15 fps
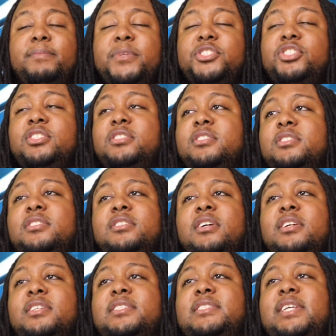But she just
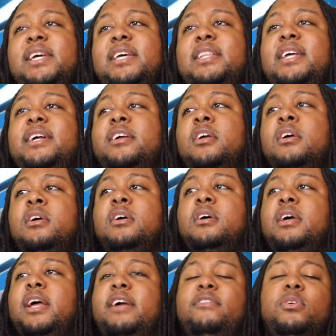started saying like,
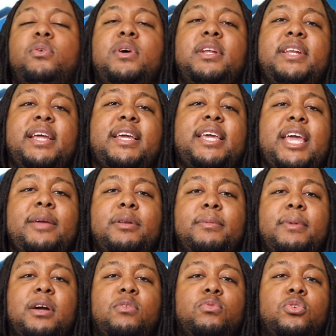everyone that came to
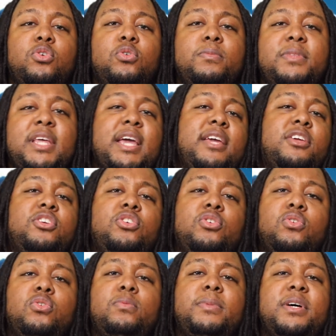my room, thank
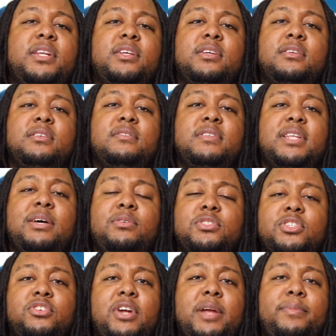you, but that was
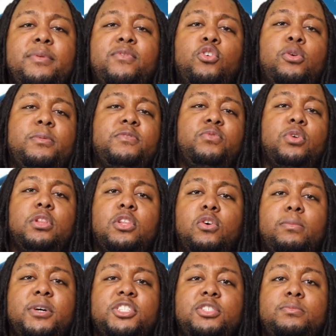a great performance for a
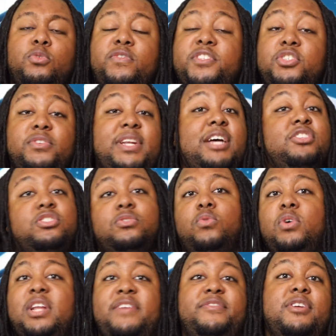low-budget movie. So now she's
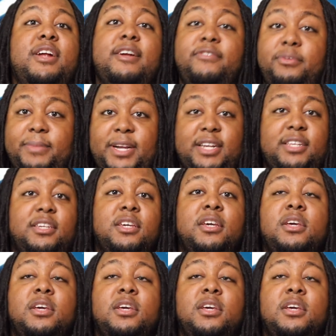going after everybody.